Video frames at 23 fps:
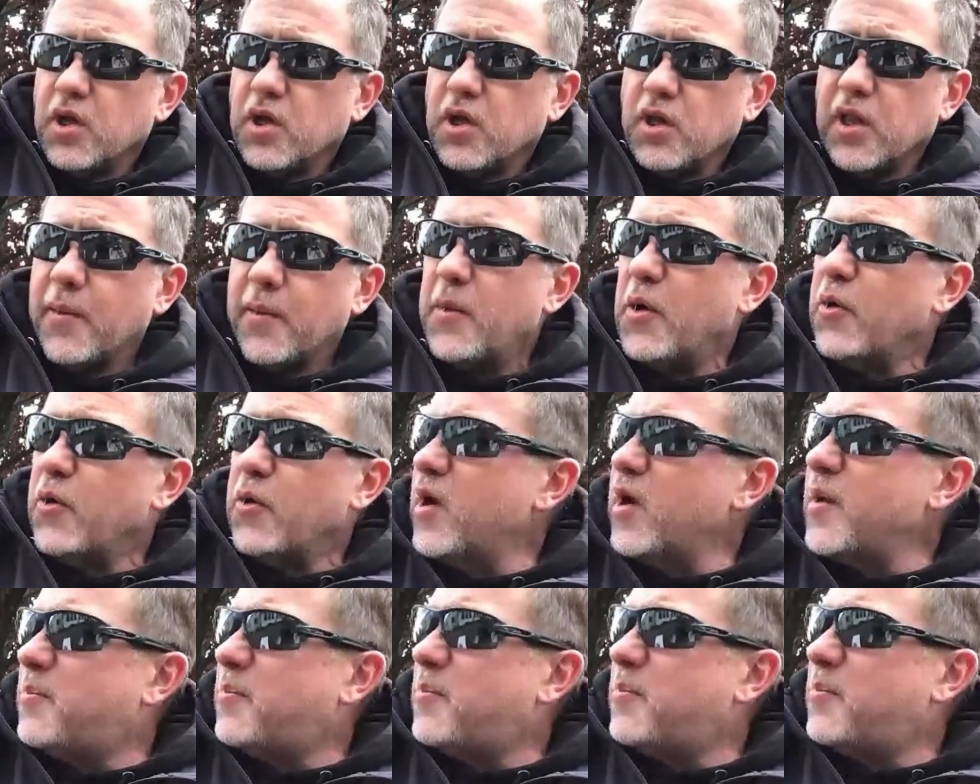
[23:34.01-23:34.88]
let me
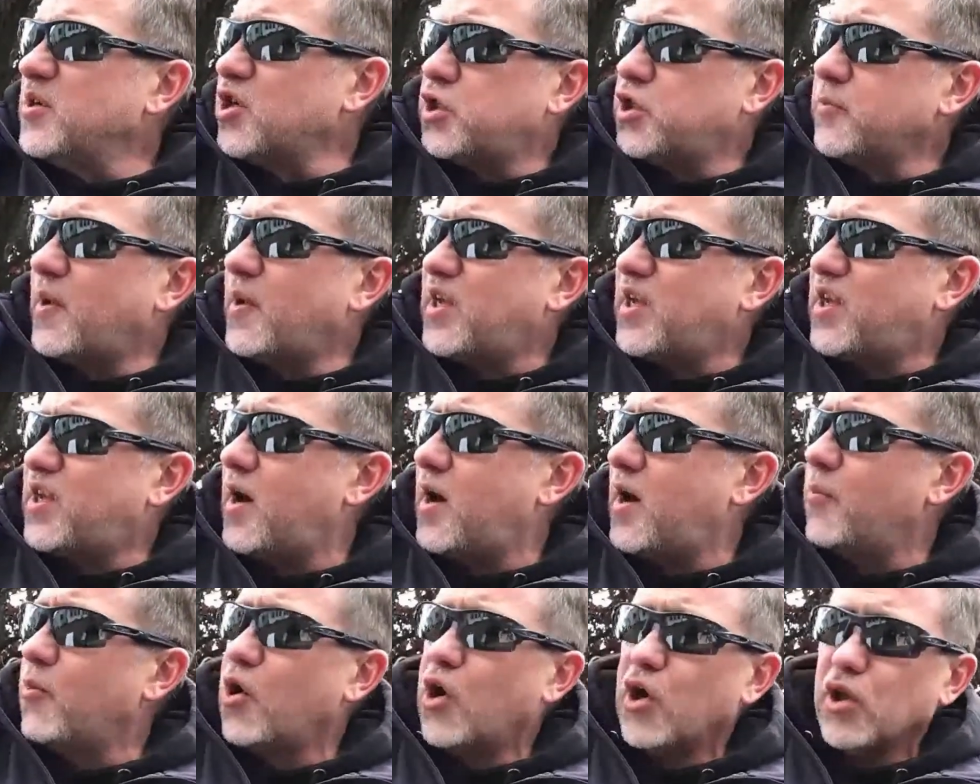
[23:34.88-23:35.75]
reposition my
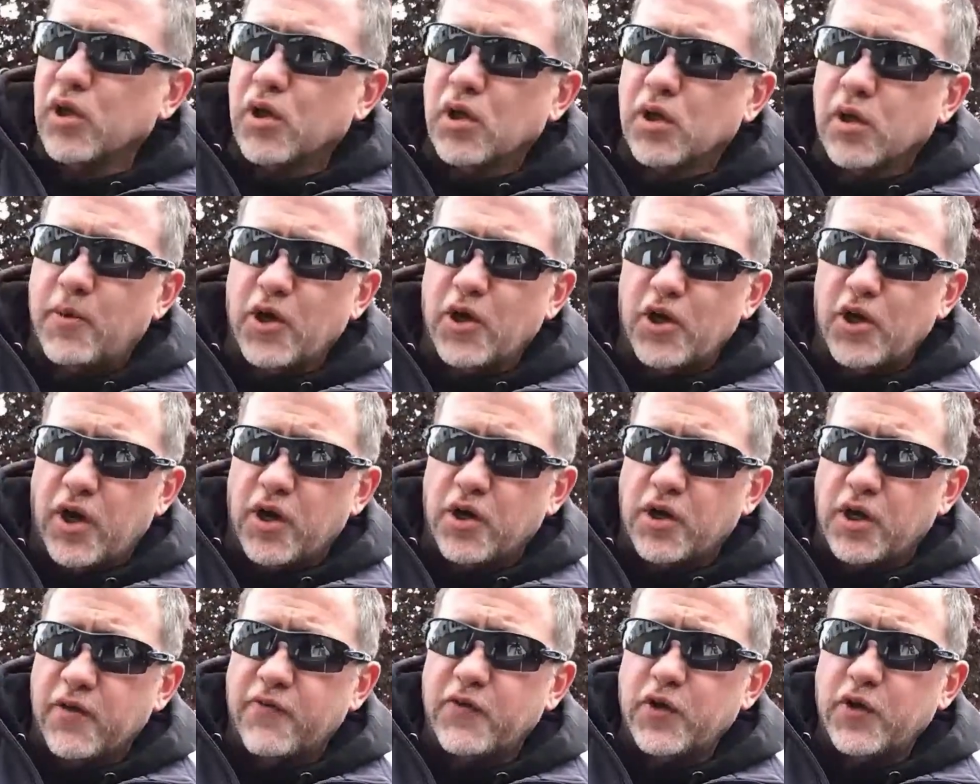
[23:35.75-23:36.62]
camera a little bit, and I'll
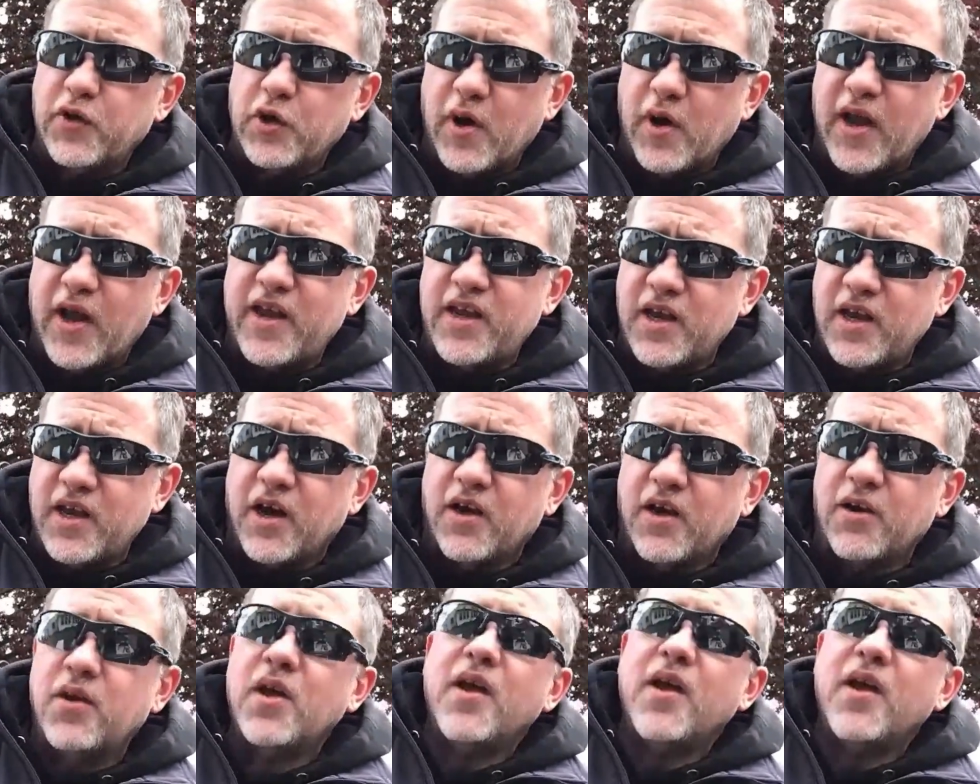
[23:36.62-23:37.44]
give you a uh,